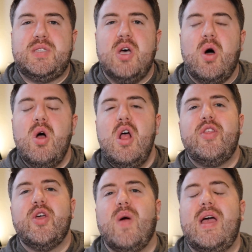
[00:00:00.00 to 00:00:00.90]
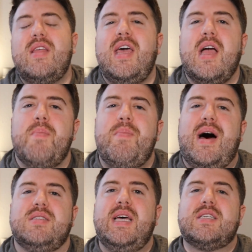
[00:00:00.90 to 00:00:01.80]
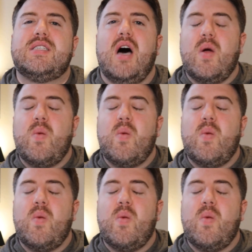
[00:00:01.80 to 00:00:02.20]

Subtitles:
So the great thing about TikTok,